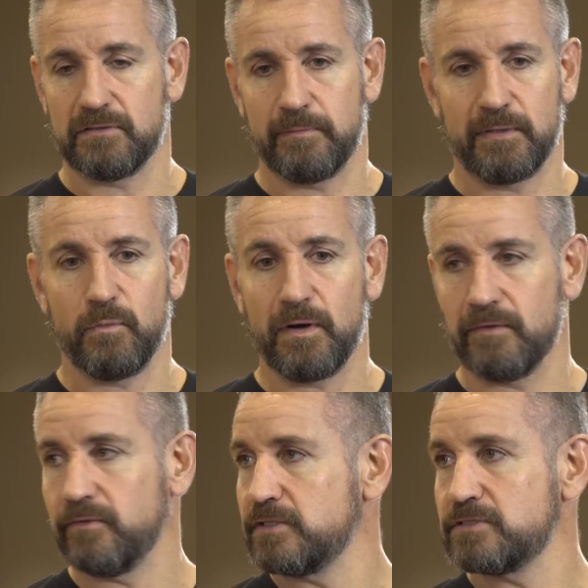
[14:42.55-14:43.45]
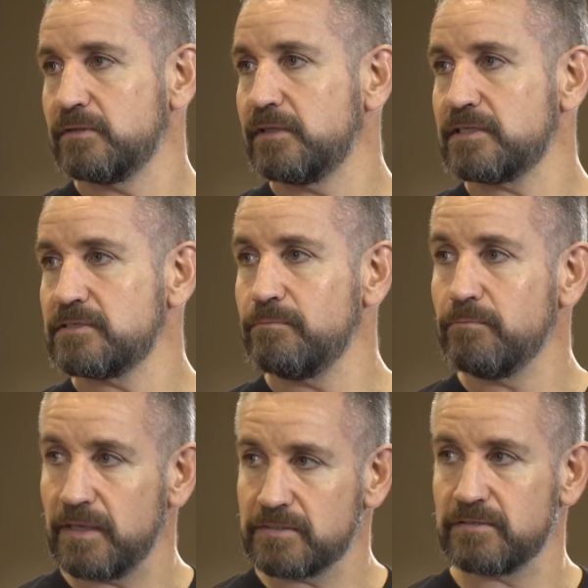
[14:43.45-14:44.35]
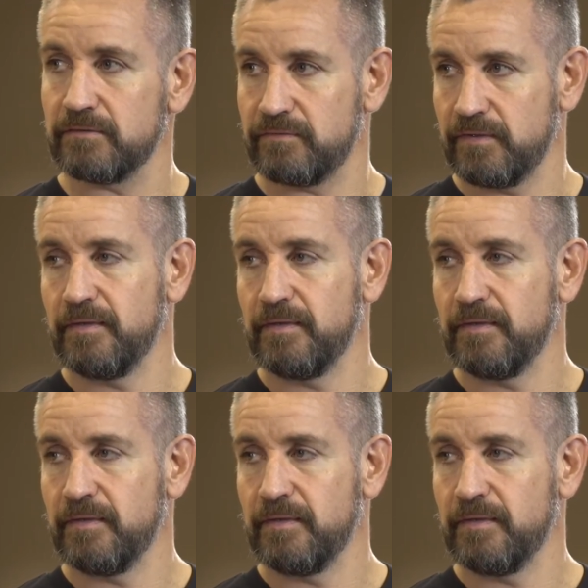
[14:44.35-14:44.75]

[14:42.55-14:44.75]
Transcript: I mean, wow, that's massive.